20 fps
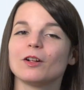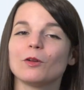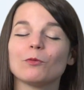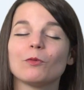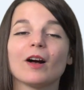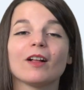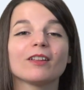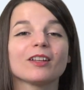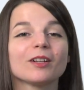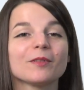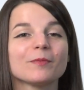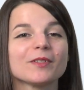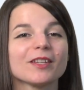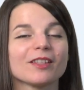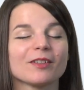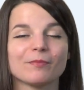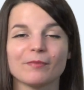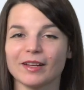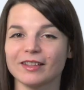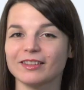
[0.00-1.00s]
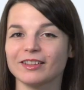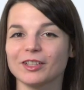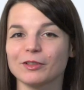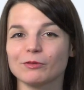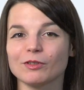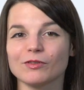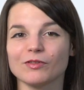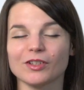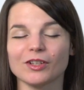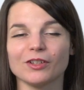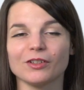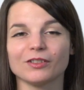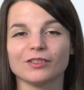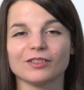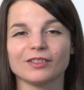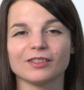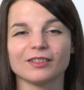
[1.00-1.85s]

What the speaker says: Welcome to the Monthly Review,